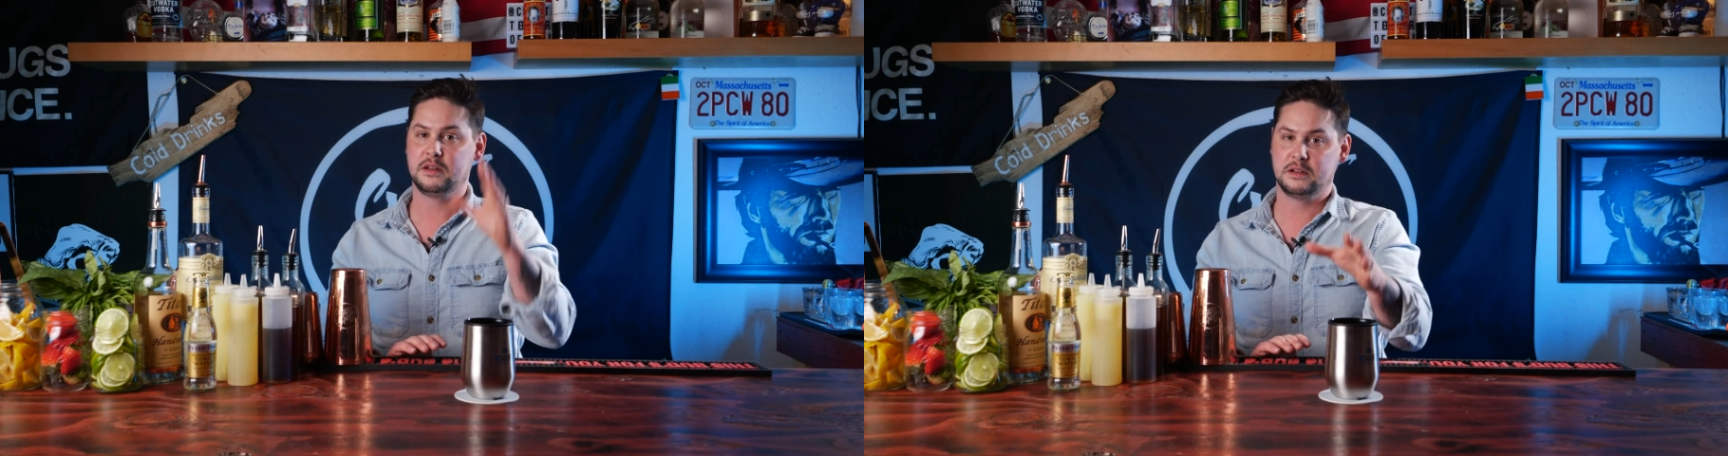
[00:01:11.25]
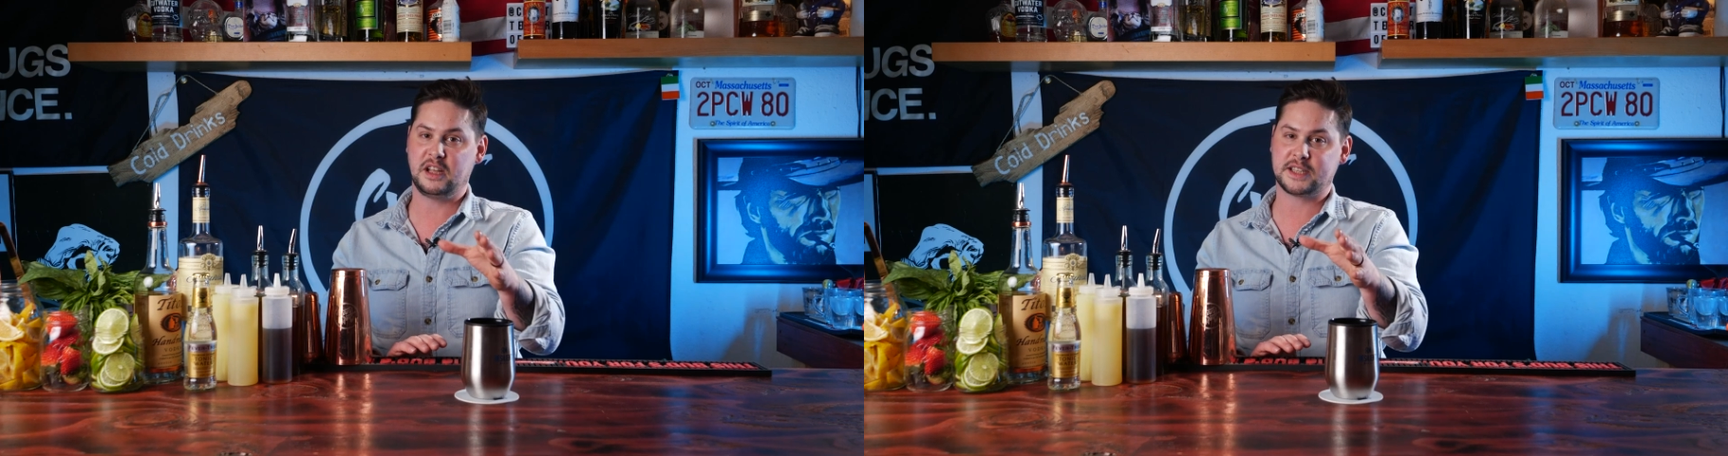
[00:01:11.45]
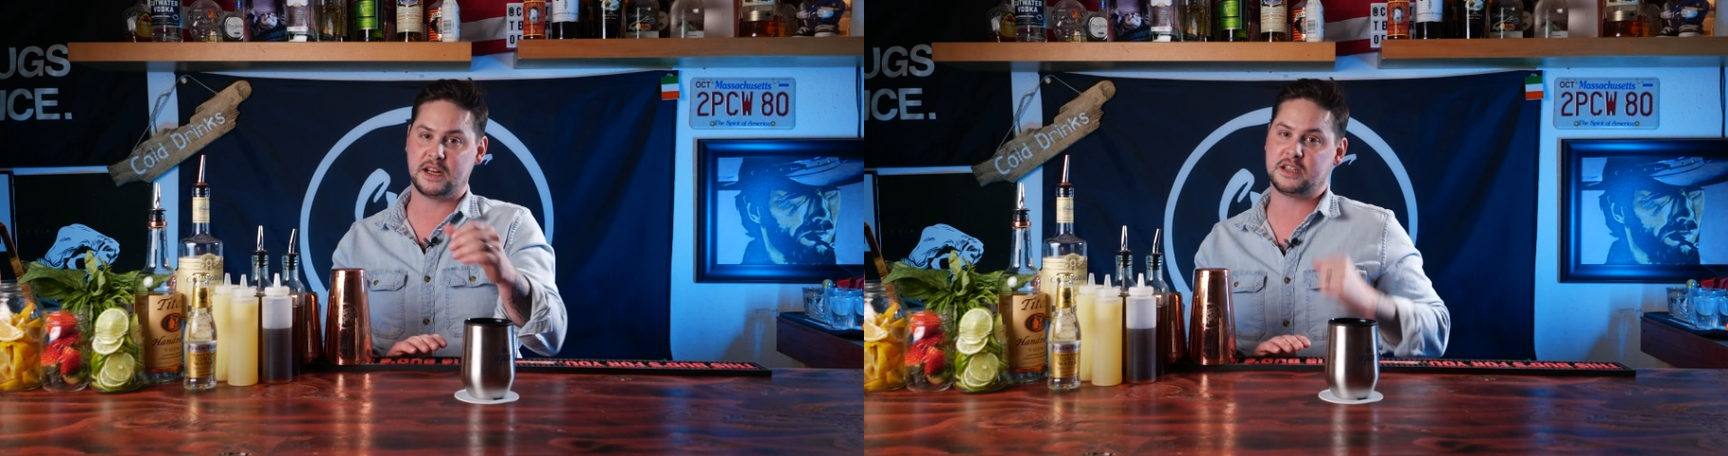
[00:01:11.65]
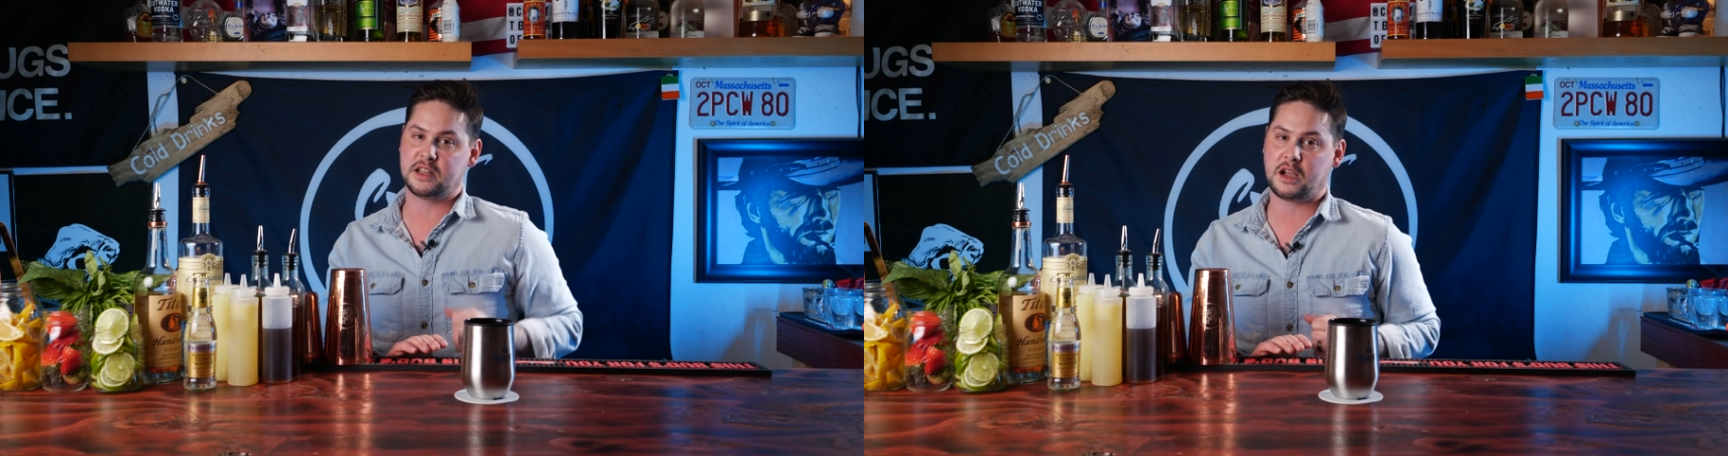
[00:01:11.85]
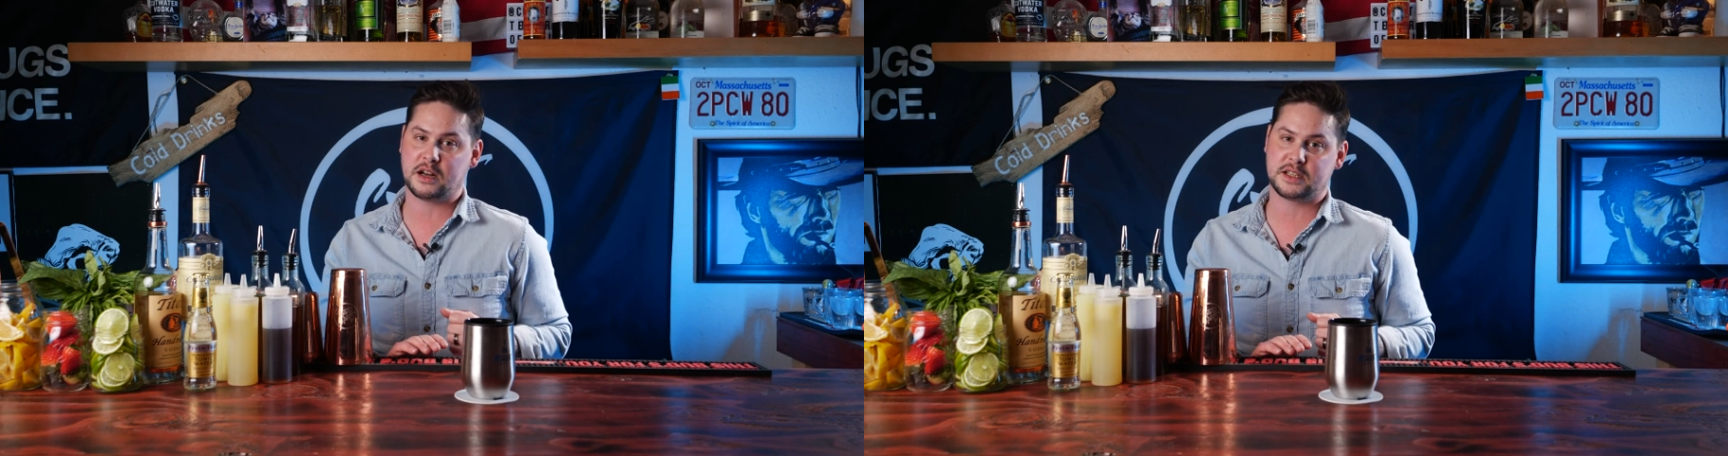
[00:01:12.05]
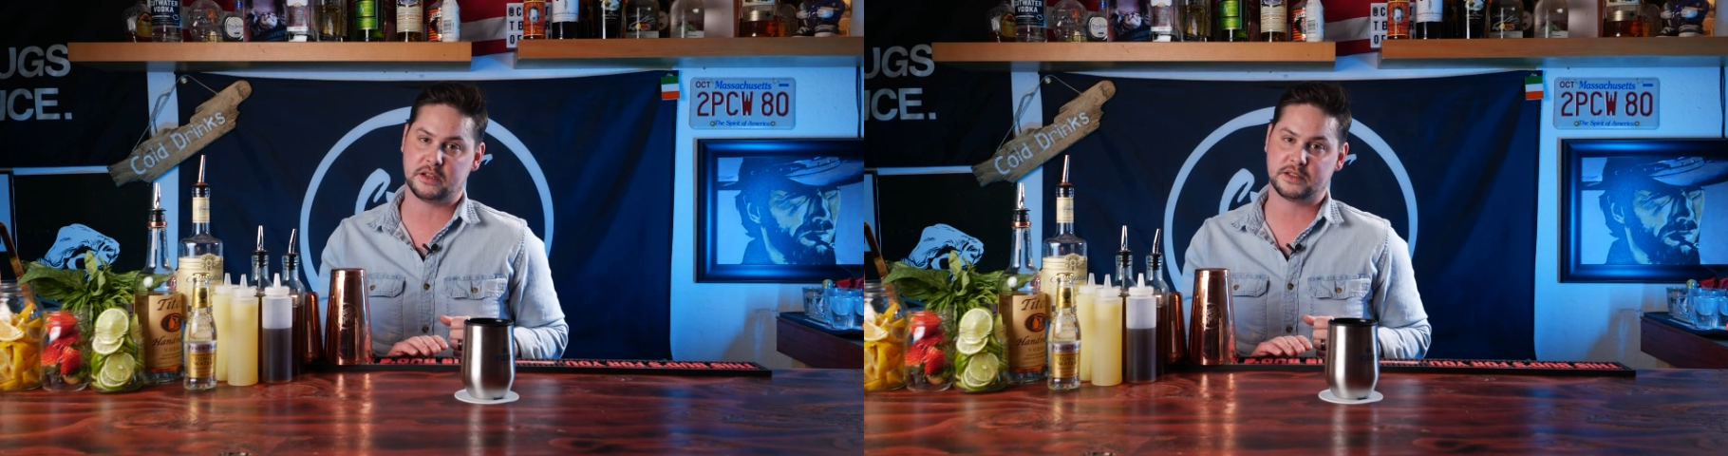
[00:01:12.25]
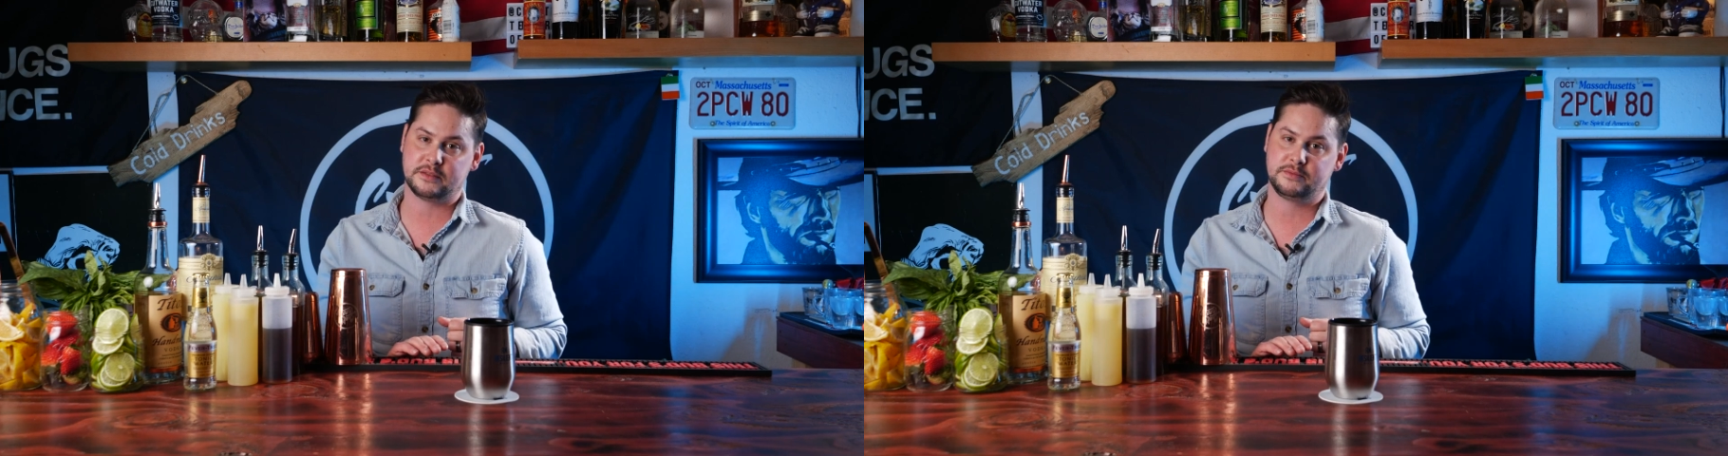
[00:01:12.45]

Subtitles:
Let's get into the cocktails.